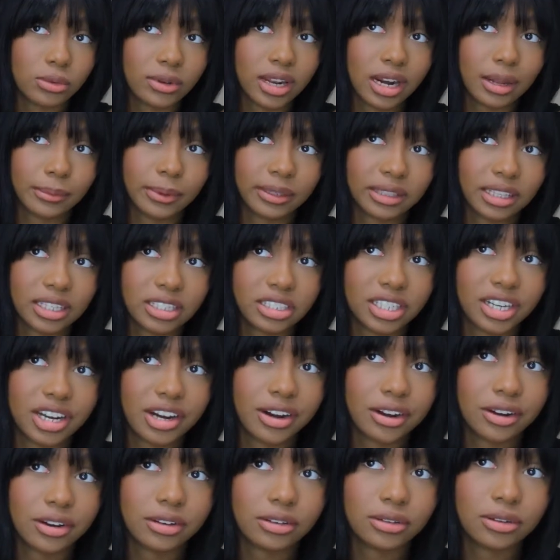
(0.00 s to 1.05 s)
you get up at that
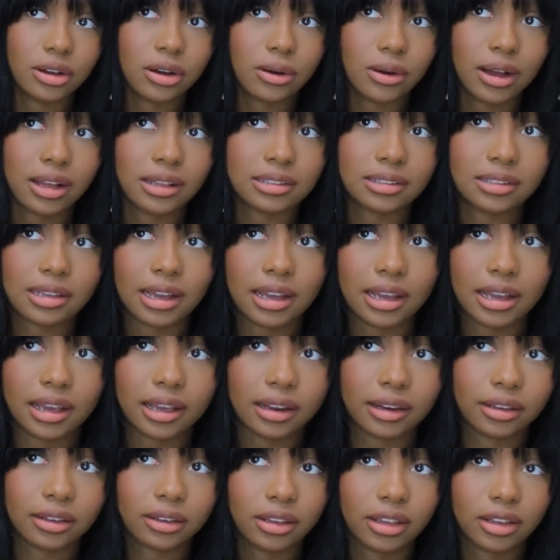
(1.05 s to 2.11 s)
chair and you go
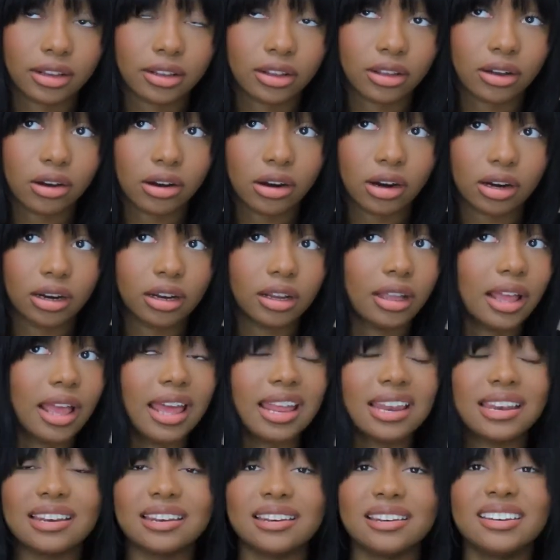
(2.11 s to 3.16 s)
outside and get in the car,
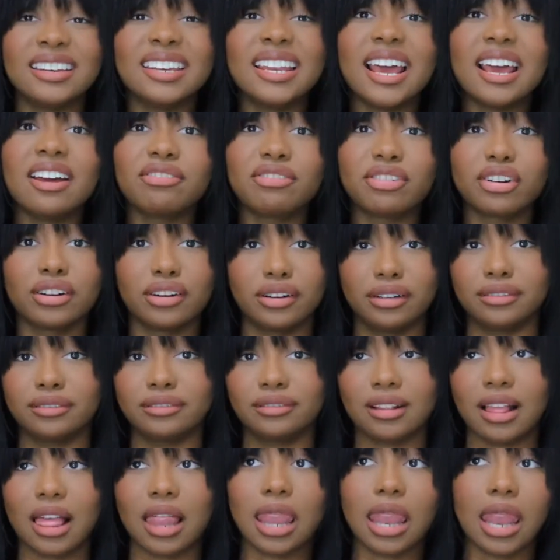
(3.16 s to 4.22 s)

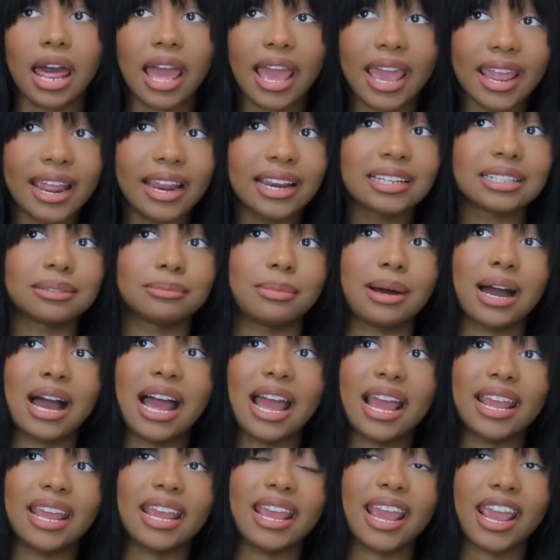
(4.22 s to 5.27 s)
never liked
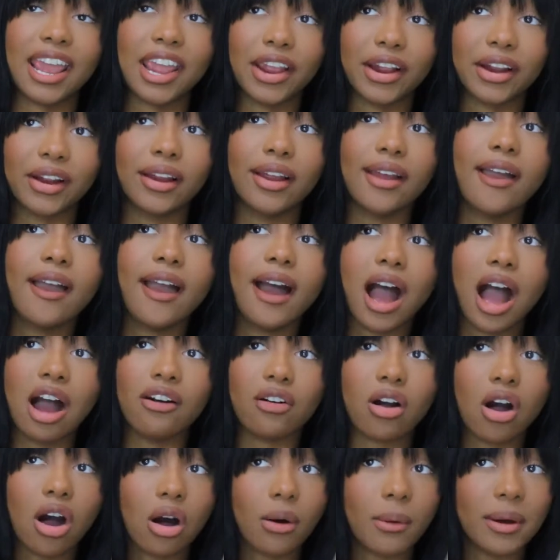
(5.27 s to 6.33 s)
my hair. I've
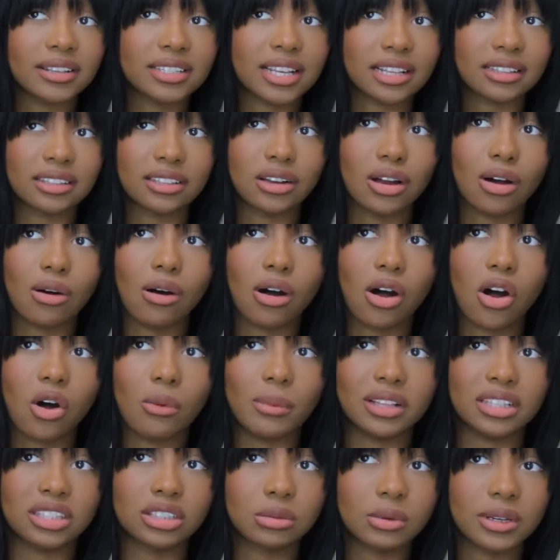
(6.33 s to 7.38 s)
always had to go
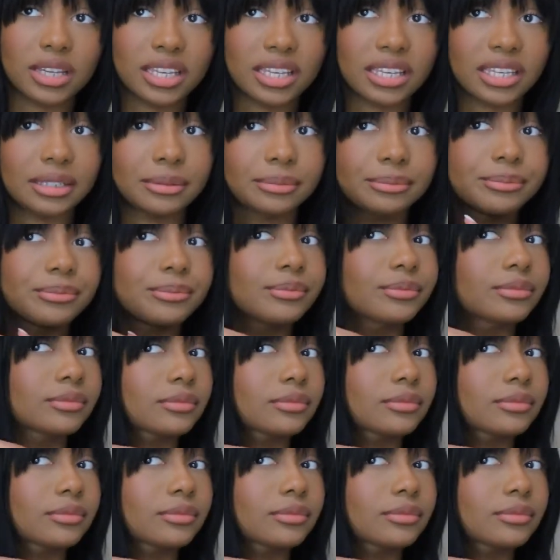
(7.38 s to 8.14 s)
home and tweak it.